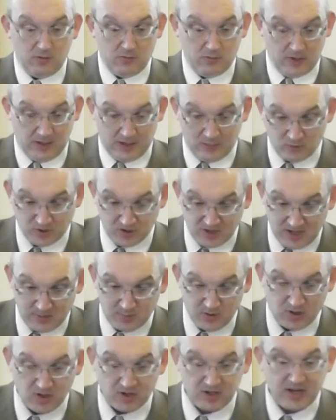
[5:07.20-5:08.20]
Then was
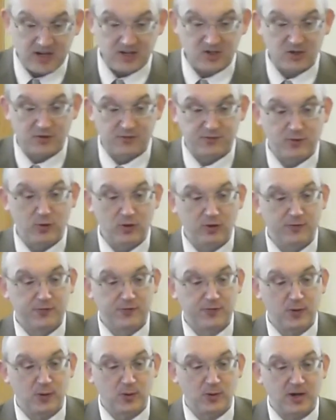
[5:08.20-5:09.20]
Nebuchadnezzar full of
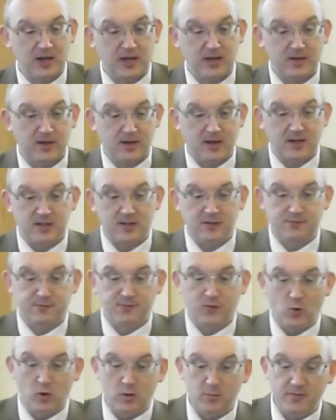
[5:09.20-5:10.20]
fury, and the
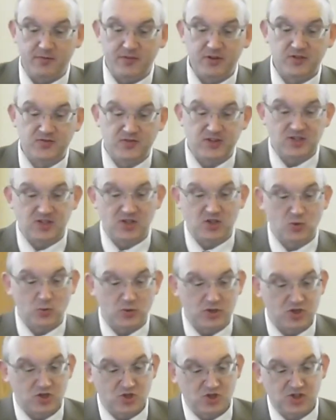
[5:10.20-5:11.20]
form of his visage
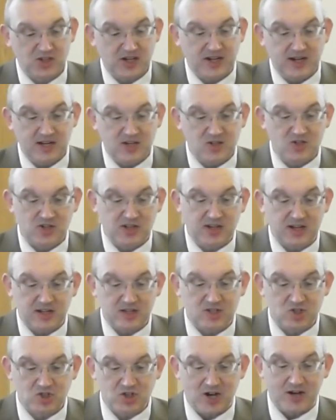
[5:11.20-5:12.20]
was changed
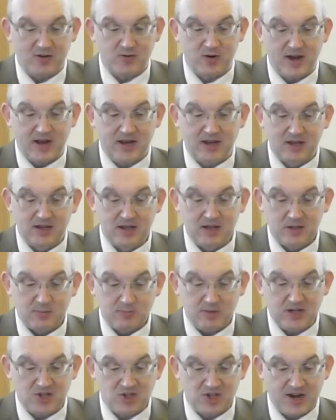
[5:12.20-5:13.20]
against Shadrach,
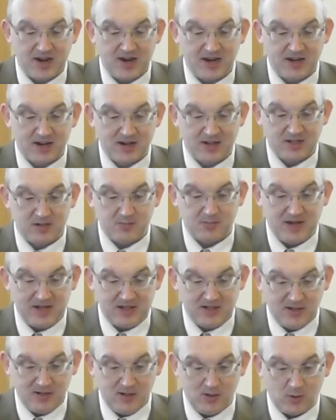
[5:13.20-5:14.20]
Meshach, and
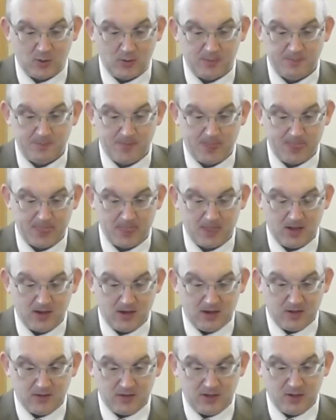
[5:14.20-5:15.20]
Abednego.
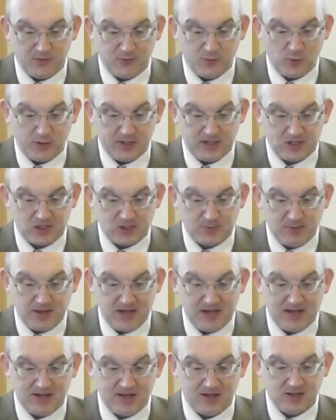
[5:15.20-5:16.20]
Therefore he
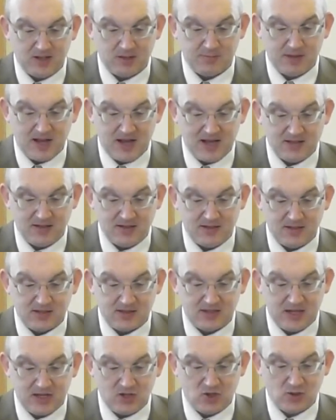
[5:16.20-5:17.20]
spake and commanded that
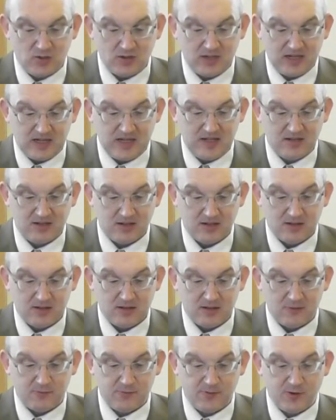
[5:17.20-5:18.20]
they should heat
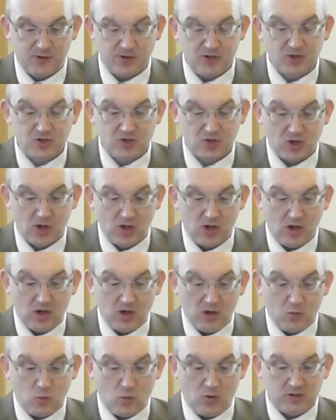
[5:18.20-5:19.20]
the furnace,
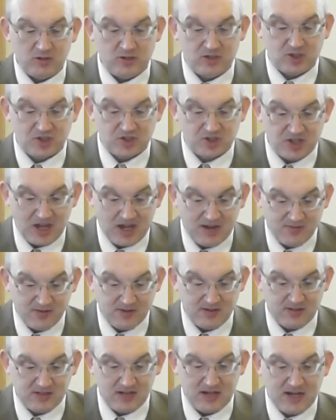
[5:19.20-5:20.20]
one
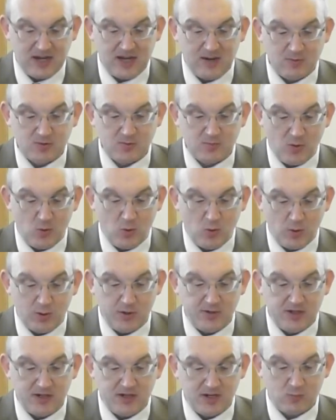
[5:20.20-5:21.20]
7 times more
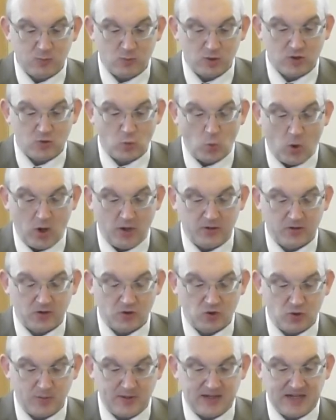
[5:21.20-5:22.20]
than it was wont
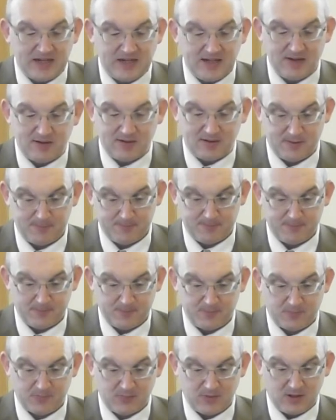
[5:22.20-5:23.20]
to be heated.
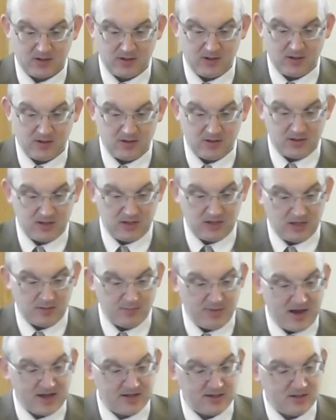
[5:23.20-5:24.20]
And he
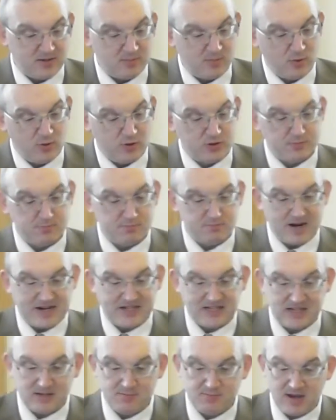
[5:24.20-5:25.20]
commanded the most
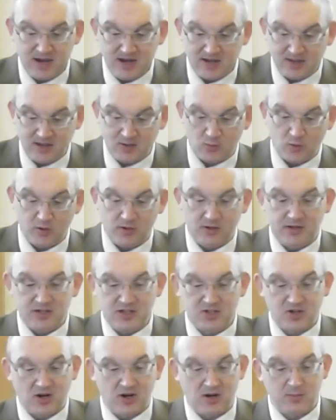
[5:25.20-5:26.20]
mighty men that were in
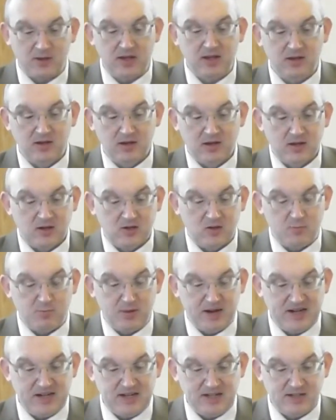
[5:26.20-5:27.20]
his army to
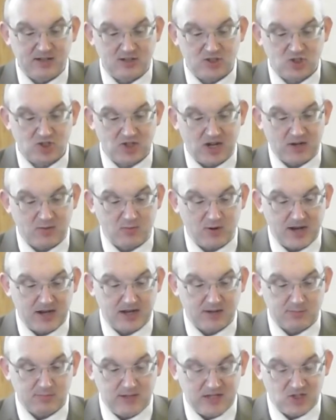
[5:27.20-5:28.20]
bind
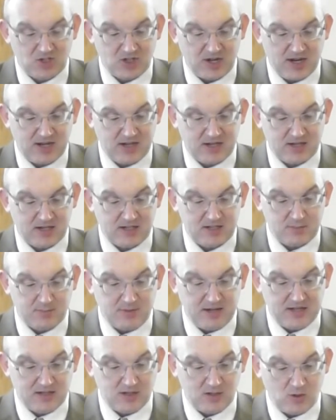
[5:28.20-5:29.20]
Shadrach, Meshach, and
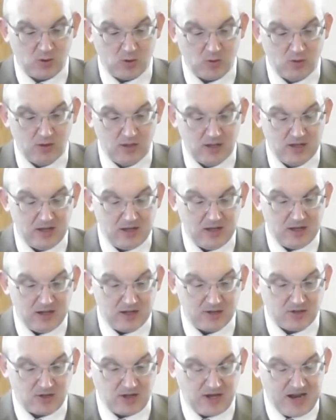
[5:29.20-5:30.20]
Abednego,
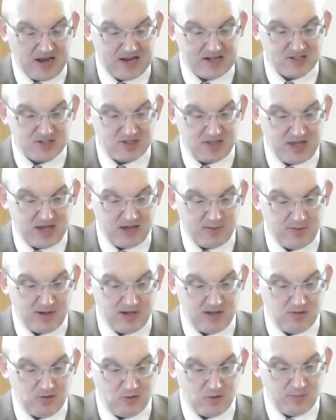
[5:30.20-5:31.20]
and to cast them
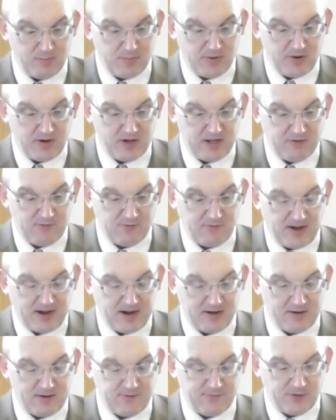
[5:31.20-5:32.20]
into the burning
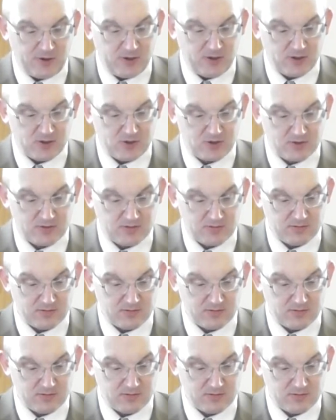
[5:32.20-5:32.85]
fiery furnace.